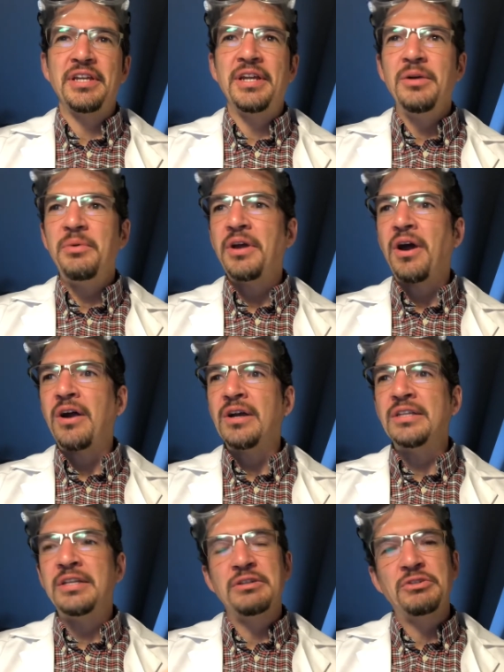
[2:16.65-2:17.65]
Here we are in
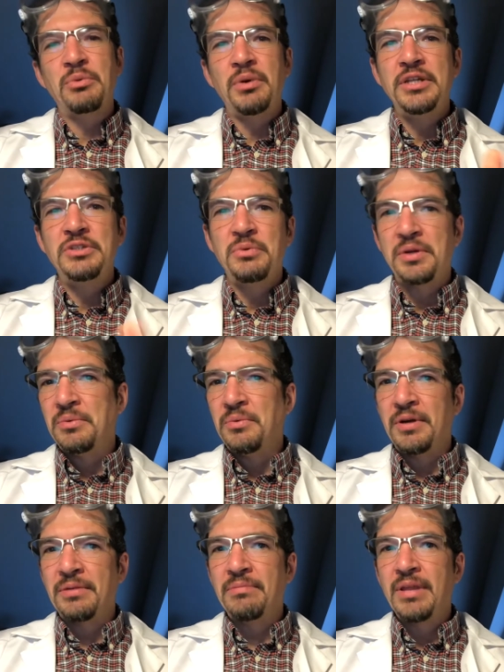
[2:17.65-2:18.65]
the year
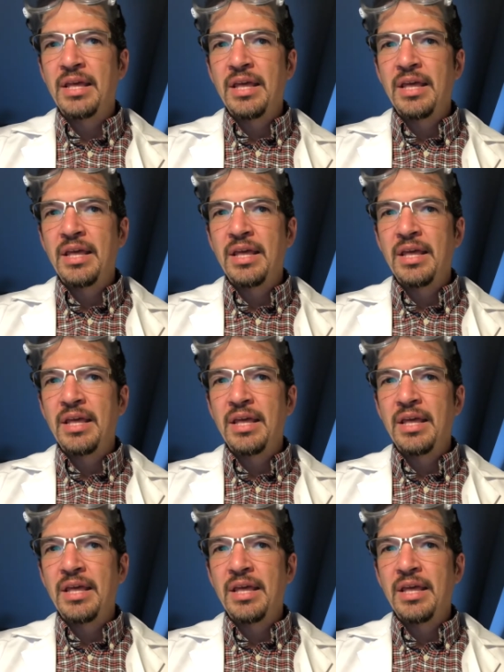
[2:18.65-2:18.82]
2021